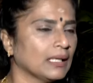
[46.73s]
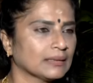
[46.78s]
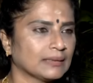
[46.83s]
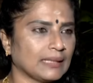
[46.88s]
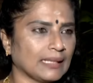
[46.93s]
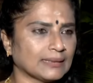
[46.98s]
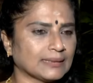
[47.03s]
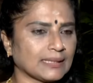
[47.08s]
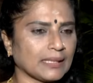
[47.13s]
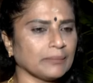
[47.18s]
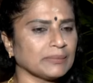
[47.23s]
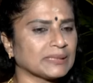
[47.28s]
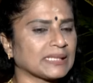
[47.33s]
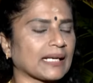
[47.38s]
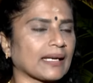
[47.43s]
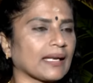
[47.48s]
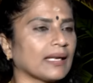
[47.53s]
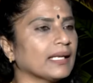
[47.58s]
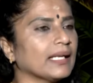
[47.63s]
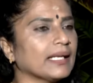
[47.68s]
that same
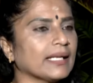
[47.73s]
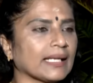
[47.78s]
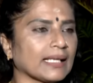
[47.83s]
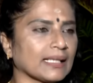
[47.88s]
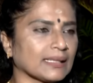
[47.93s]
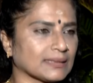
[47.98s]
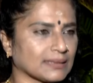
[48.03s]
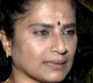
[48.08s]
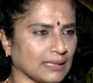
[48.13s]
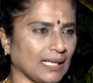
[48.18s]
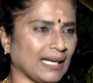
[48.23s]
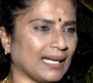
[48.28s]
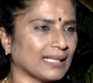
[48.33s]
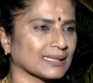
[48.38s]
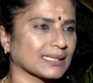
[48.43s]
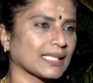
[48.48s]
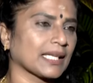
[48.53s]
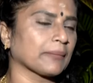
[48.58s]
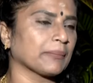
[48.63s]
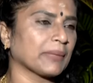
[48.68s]
suddenly he is
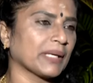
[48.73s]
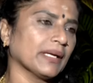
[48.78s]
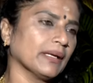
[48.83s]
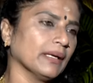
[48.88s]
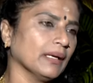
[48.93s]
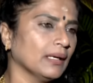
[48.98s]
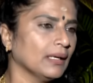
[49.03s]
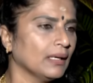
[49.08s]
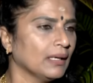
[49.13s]
asking me